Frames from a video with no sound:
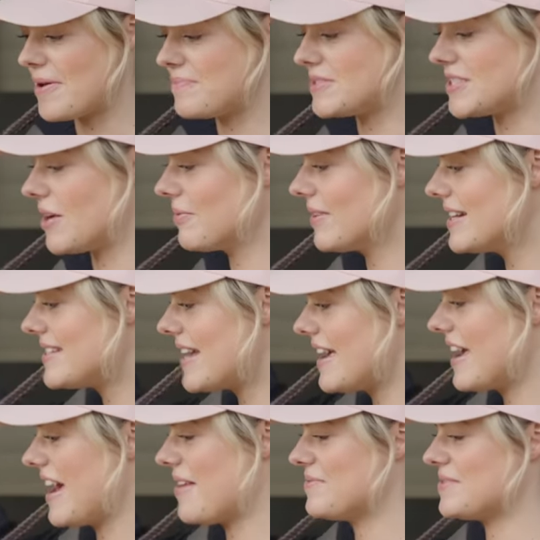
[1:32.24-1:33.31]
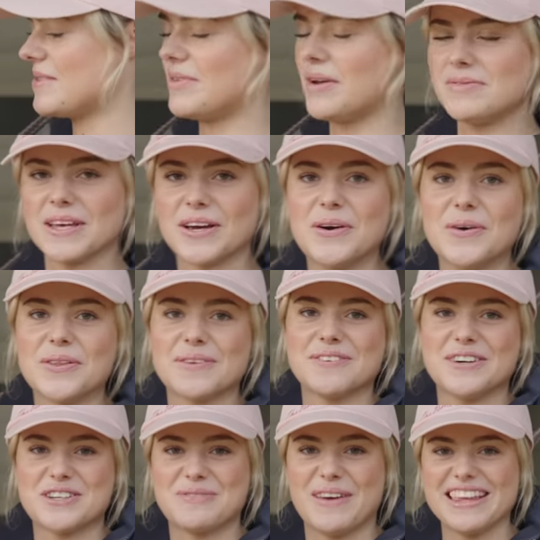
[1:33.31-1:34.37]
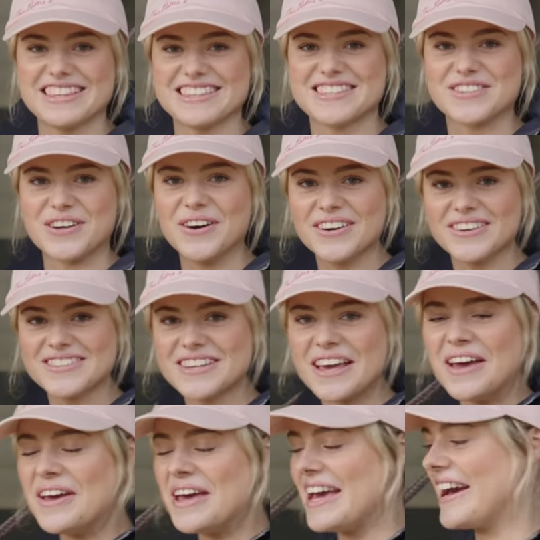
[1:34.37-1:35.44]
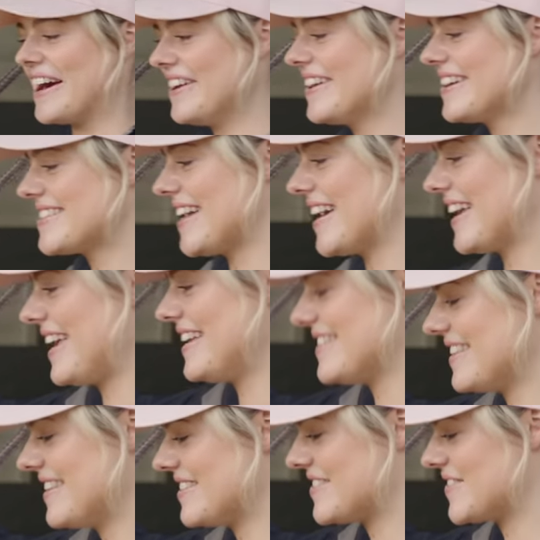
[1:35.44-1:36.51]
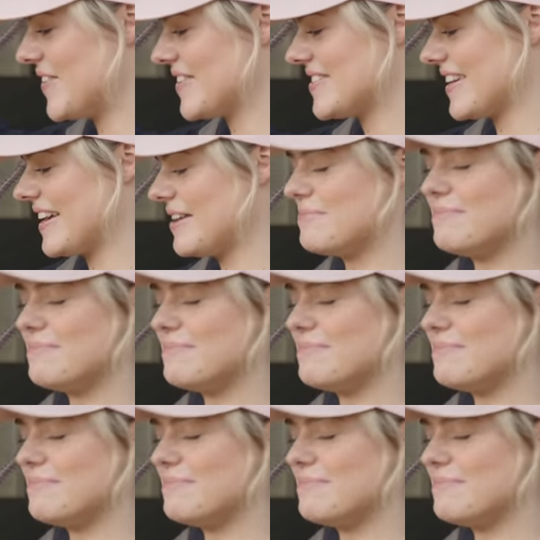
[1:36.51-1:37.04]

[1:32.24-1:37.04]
so I'm gonna take him, sometimes I call the wash bay the stocks. It kind of looks like he's in the stocks, like in a